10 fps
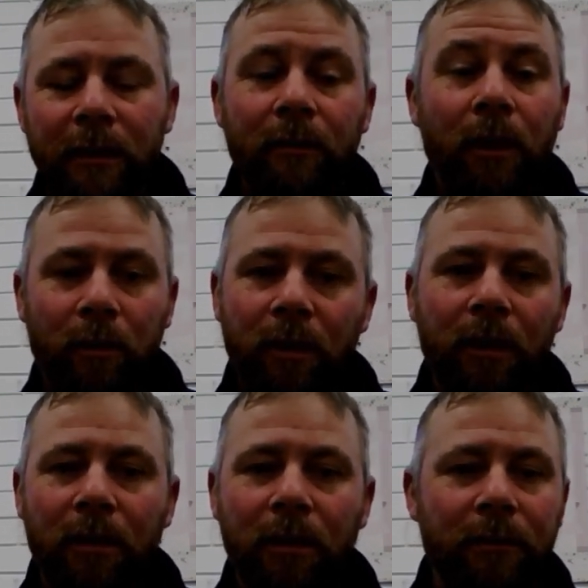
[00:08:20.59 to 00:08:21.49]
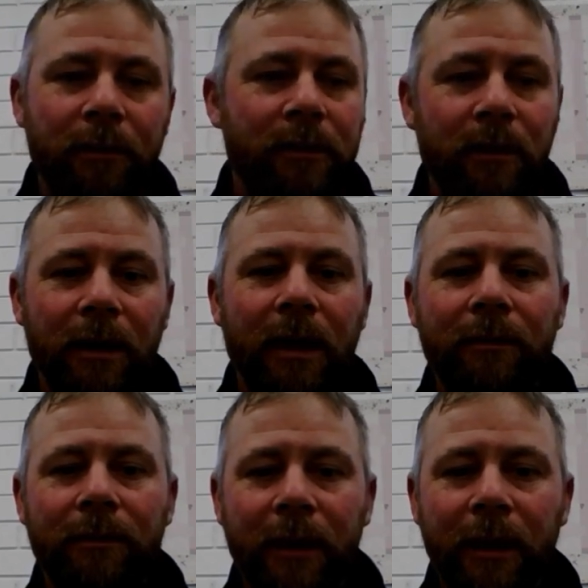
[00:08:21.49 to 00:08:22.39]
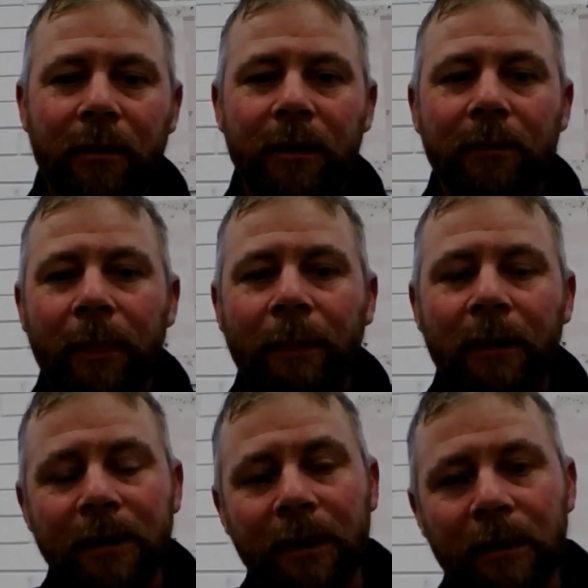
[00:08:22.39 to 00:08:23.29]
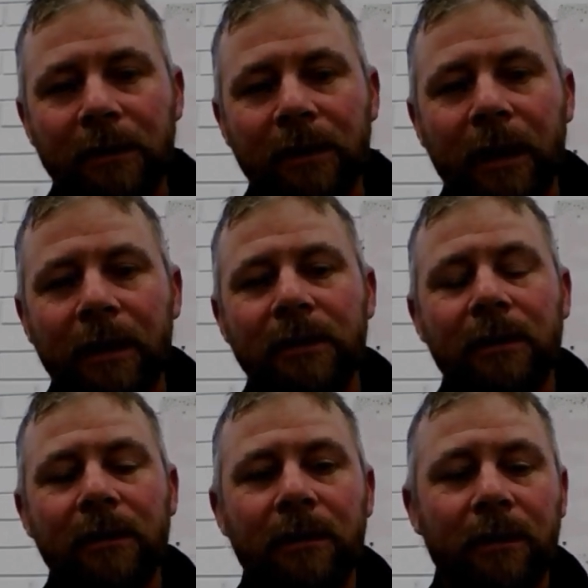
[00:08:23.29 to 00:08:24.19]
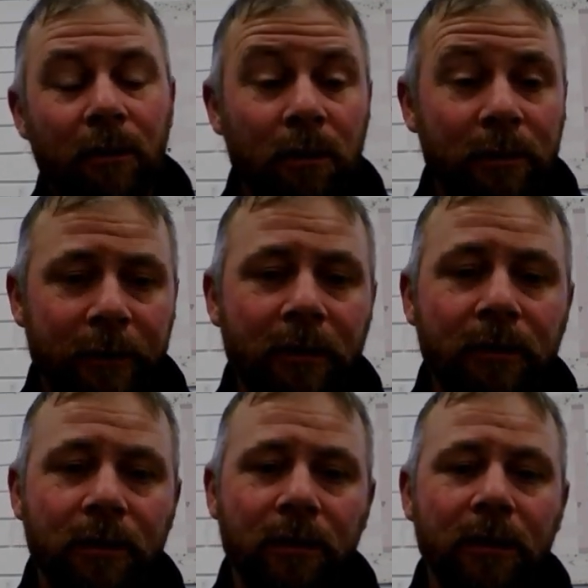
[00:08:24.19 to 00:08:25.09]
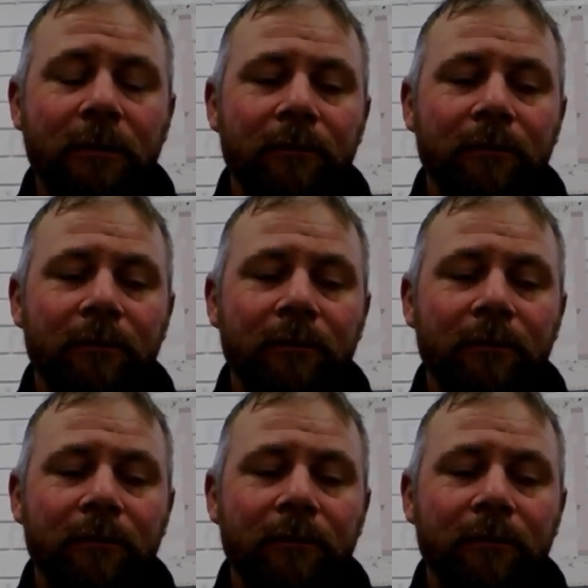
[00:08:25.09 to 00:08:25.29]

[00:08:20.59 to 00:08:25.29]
You might work on it for sort of half an hour to get a change that the horse feels good.